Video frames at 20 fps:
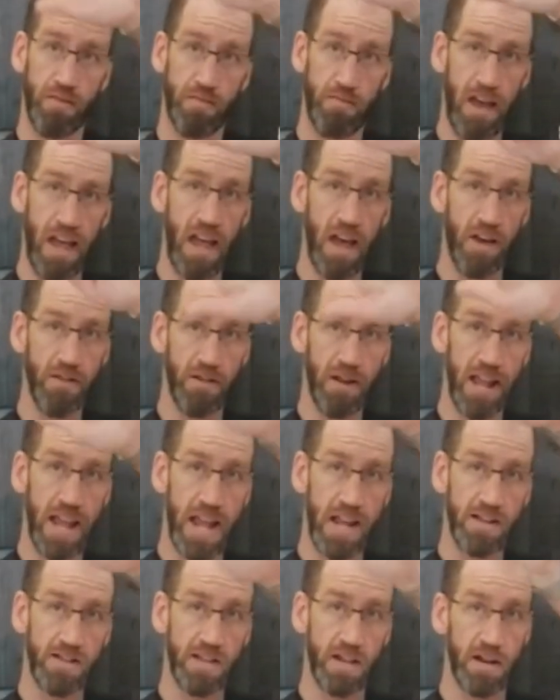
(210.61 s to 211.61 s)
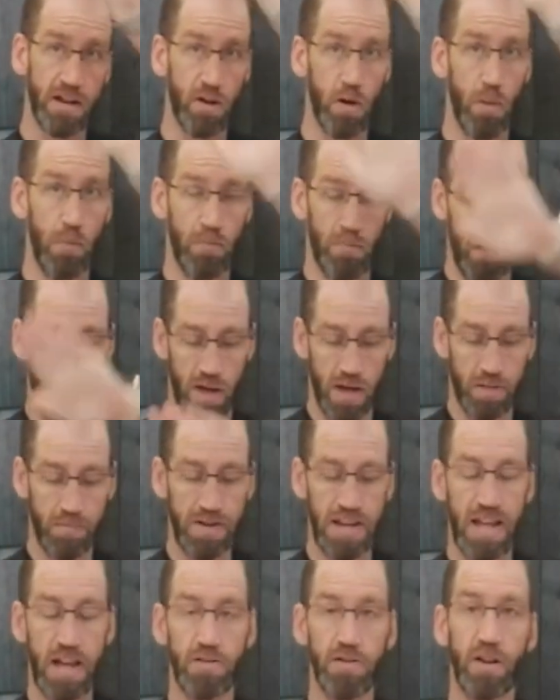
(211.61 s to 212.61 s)
My other hand is going to go palm
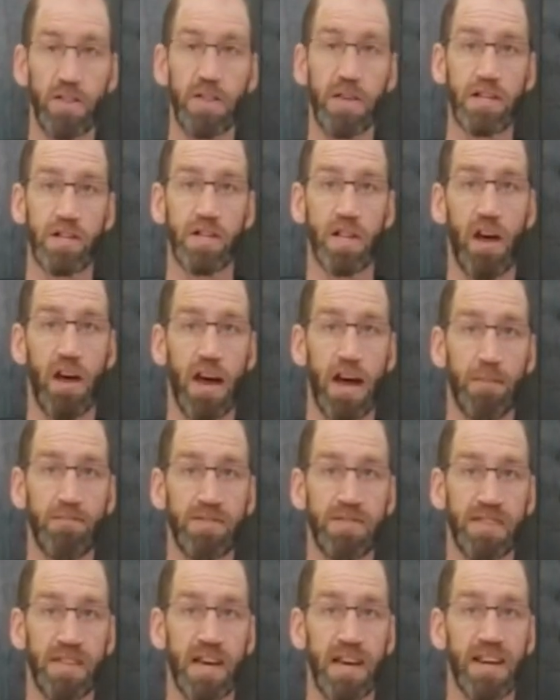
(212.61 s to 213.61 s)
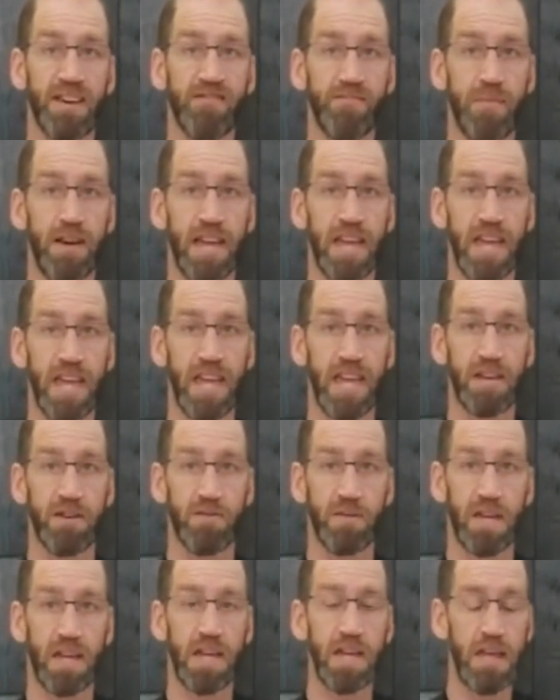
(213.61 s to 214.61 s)
down on the top side of my
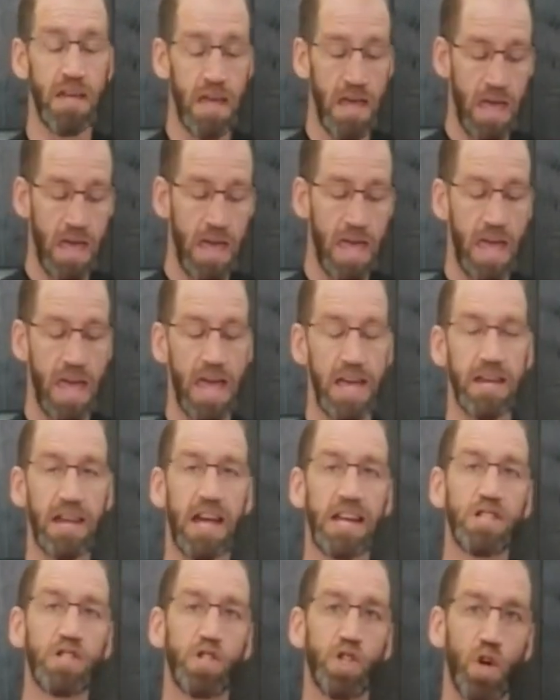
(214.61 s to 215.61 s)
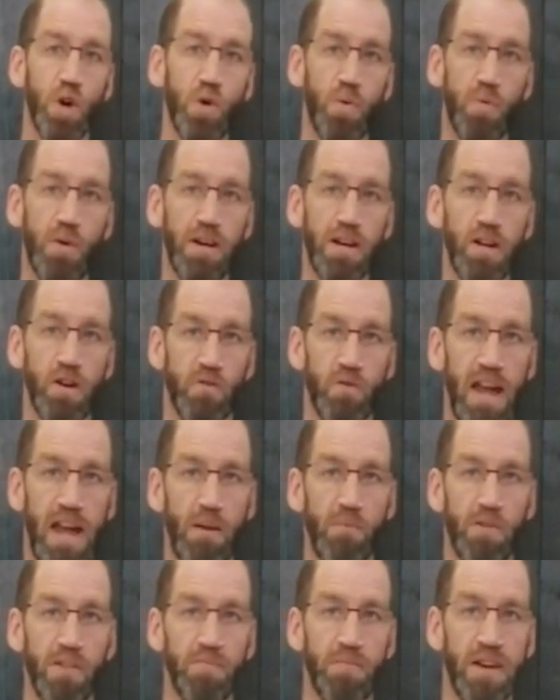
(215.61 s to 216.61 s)
hand, okay? And I don't want to
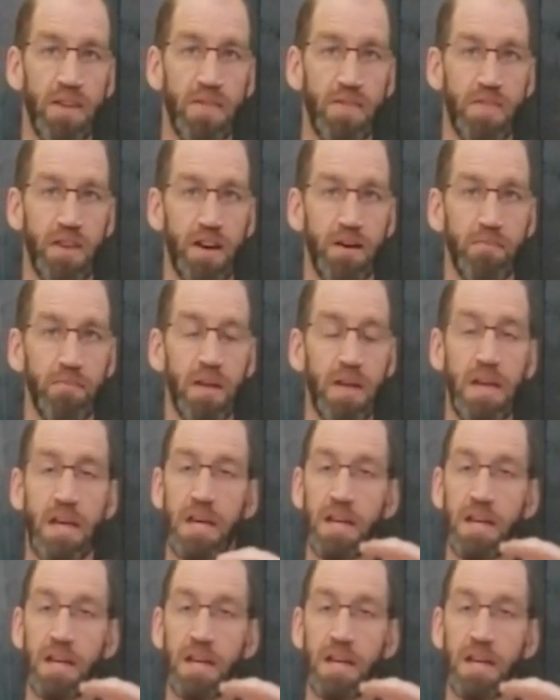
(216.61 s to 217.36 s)
grab with my thumb.